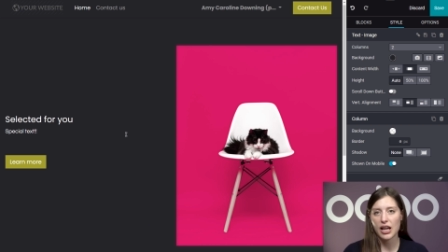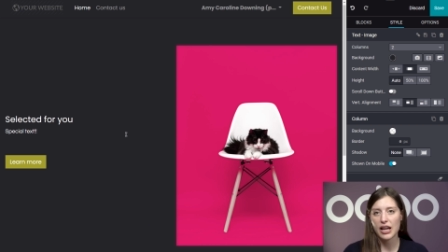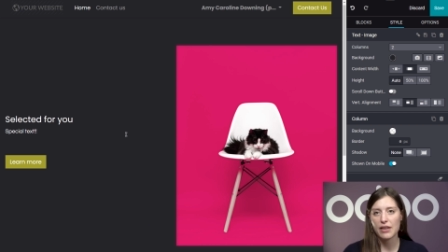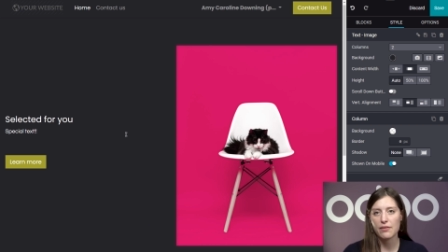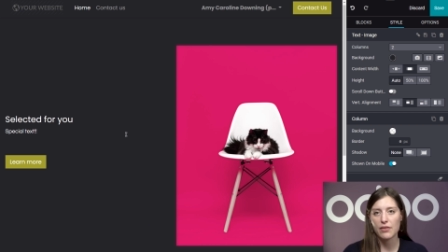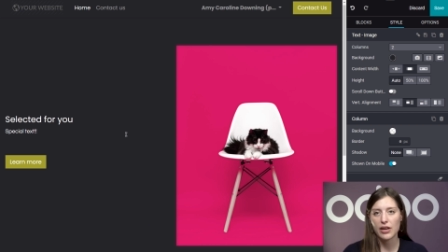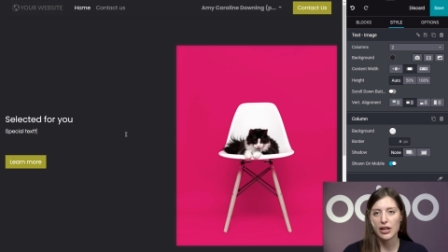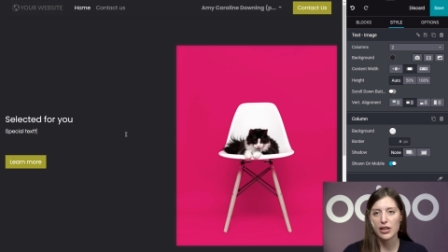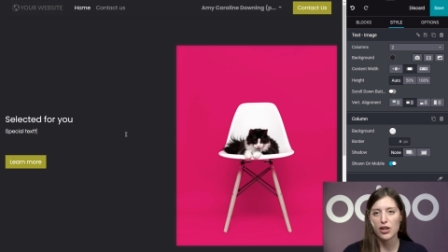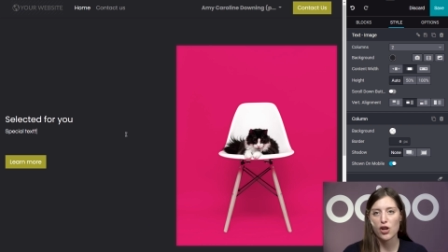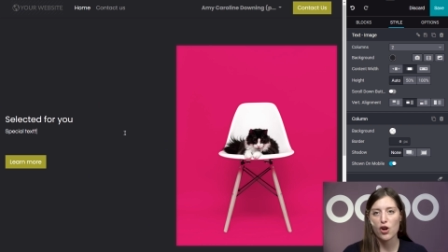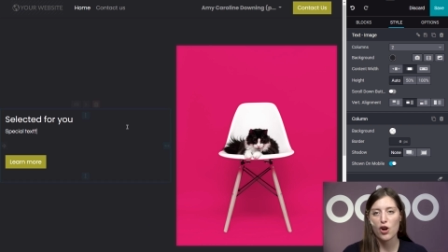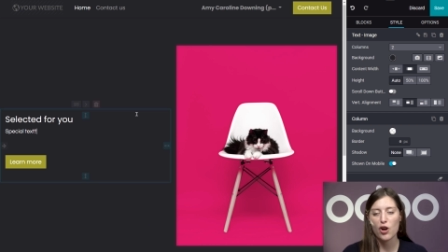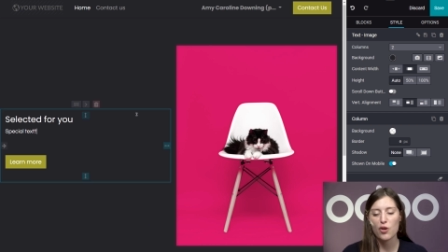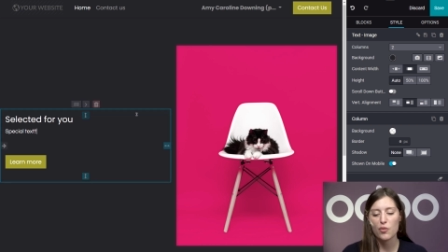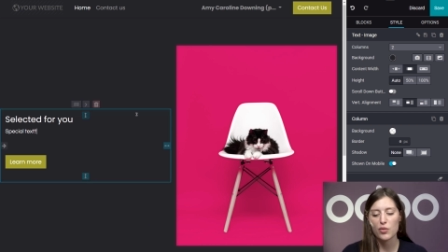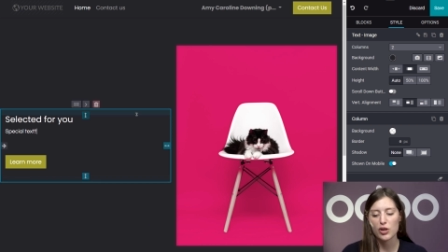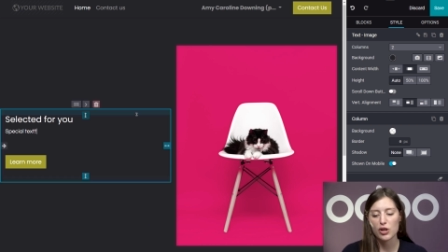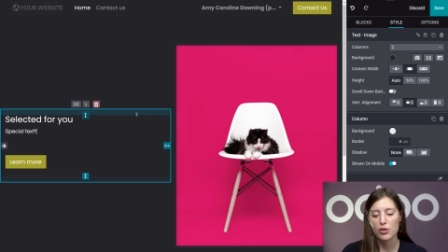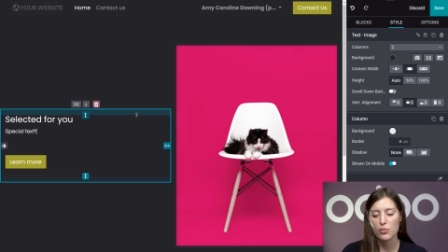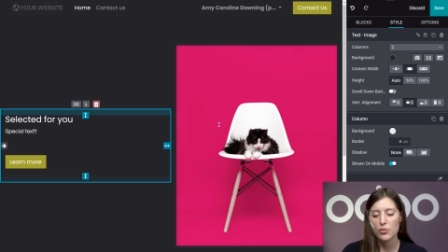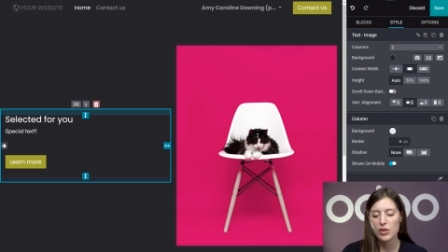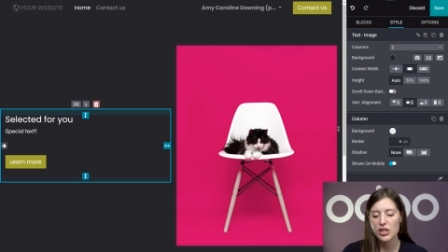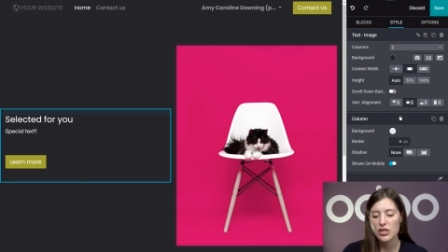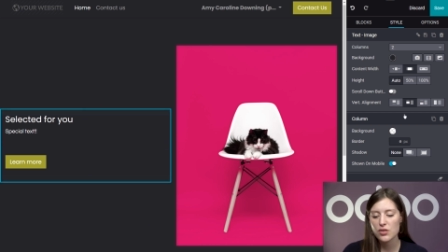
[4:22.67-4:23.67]
if I know I
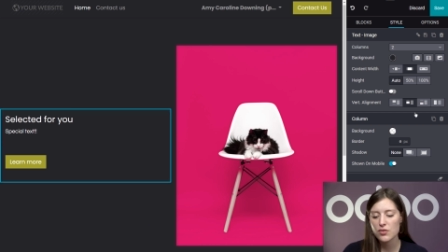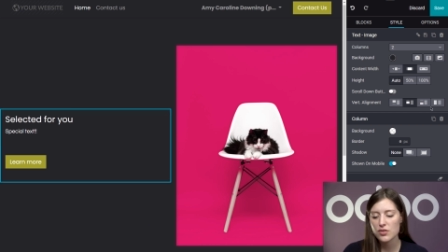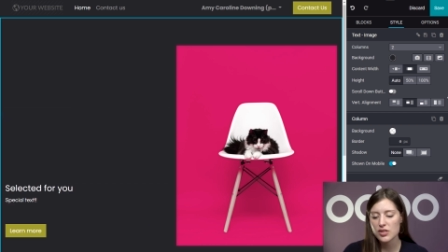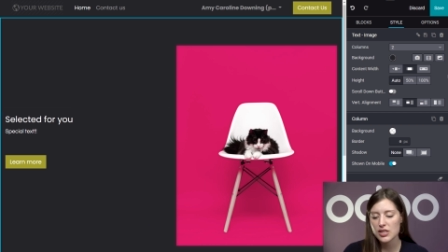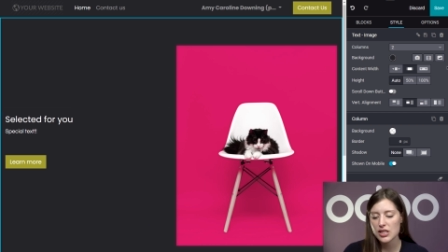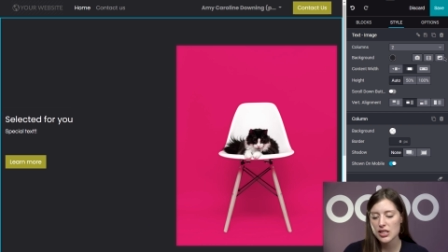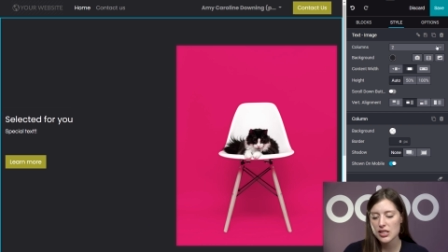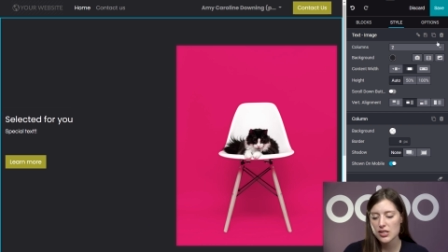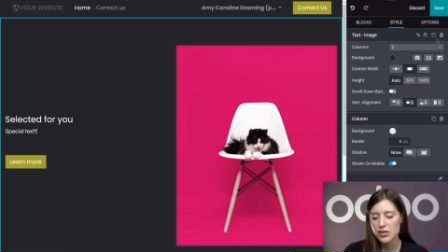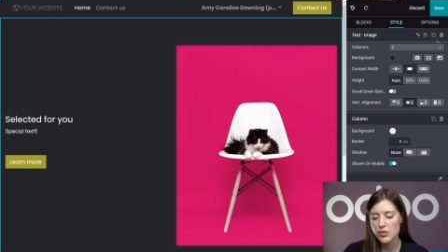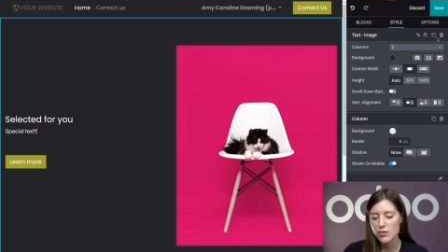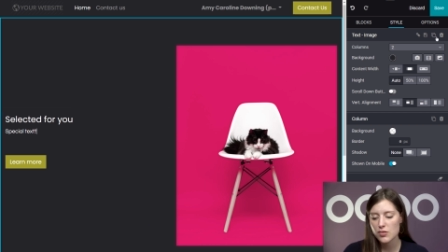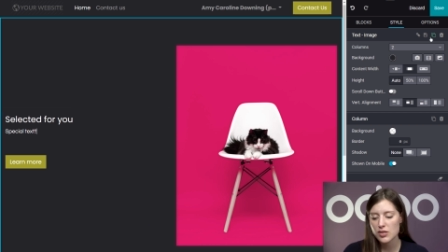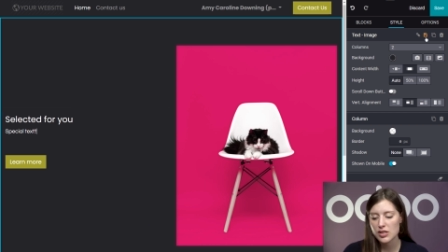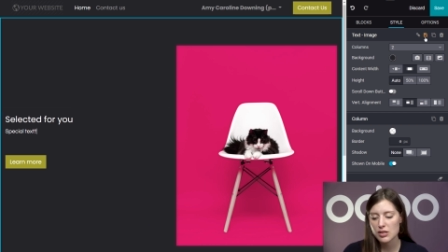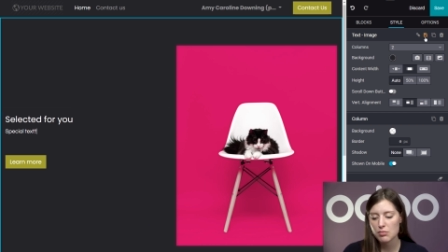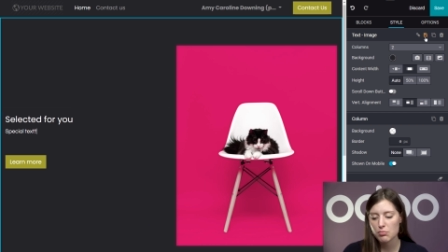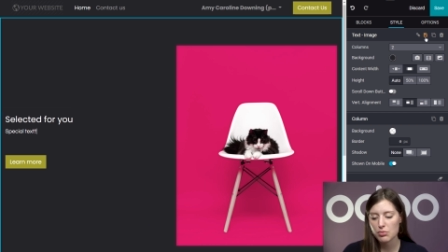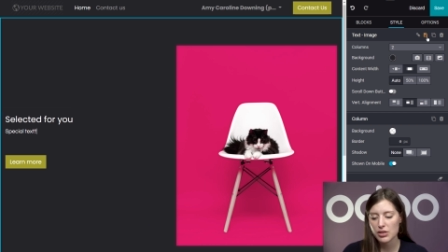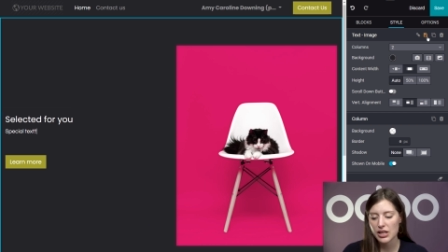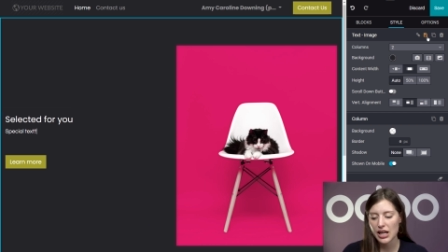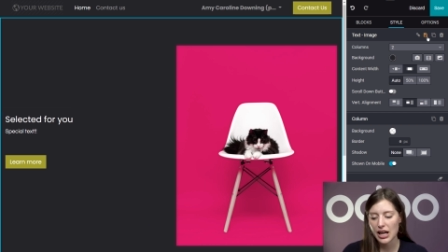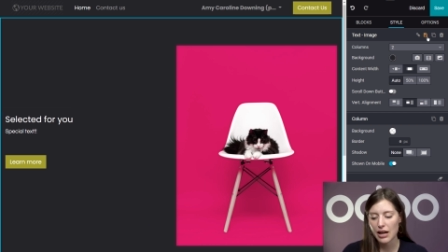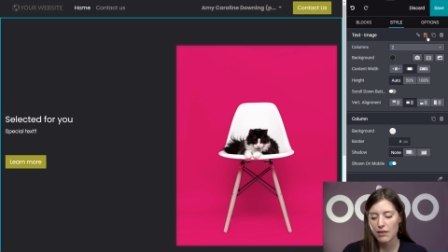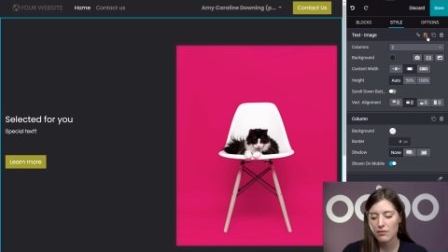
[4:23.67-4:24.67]
wanna reuse this, you
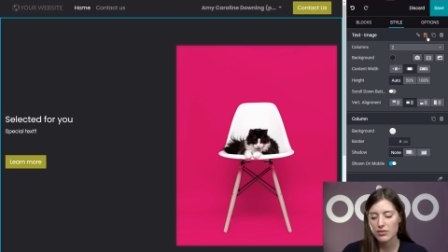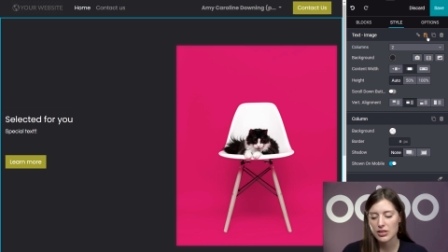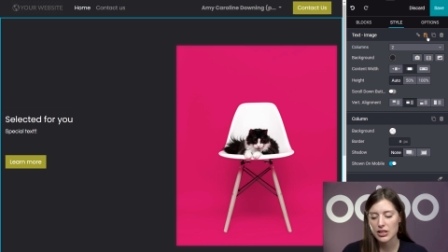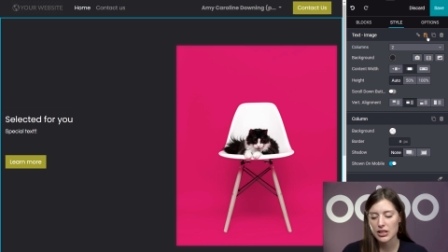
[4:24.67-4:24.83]
simply have